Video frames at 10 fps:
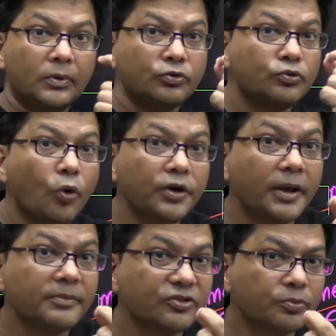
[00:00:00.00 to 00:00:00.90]

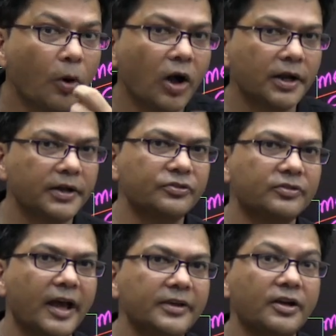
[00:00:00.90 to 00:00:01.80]
sodium is smaller in
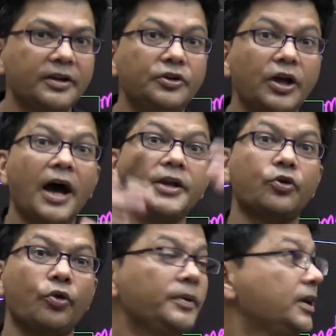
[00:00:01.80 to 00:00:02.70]
size and
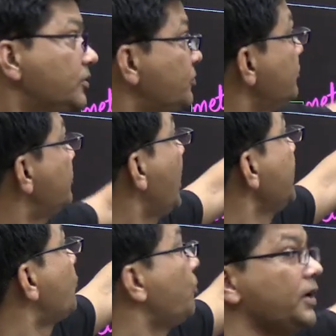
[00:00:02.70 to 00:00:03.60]
dichromate, this is
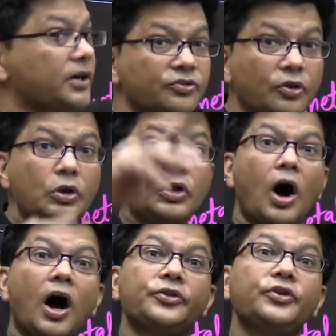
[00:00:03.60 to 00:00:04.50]
dichromate is
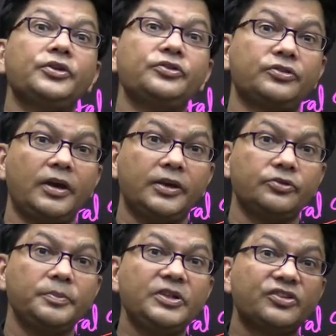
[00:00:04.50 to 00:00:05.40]
larger in
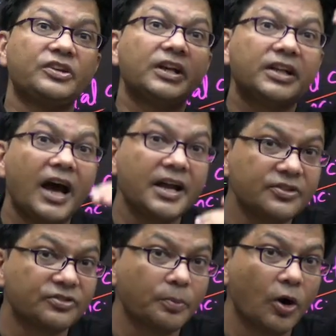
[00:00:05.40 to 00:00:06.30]
size, means cation
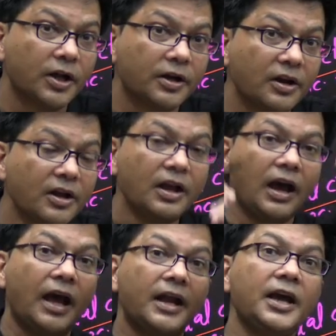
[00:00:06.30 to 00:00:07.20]
is smaller,
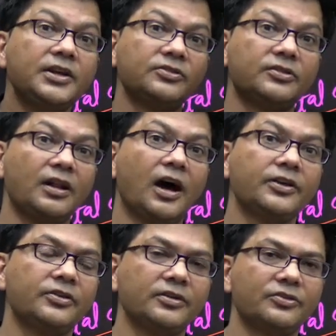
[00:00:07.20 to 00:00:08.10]
anion is
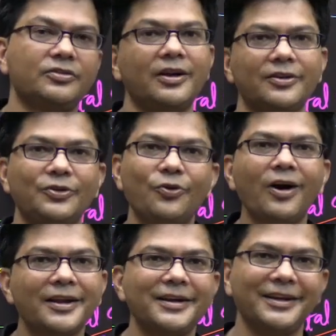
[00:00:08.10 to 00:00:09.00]
larger. Sir, you
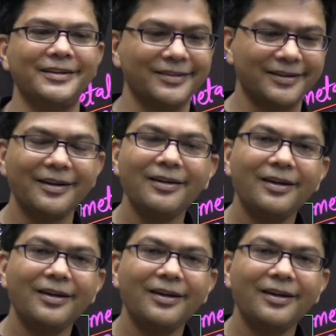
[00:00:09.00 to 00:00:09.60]
are a teacher,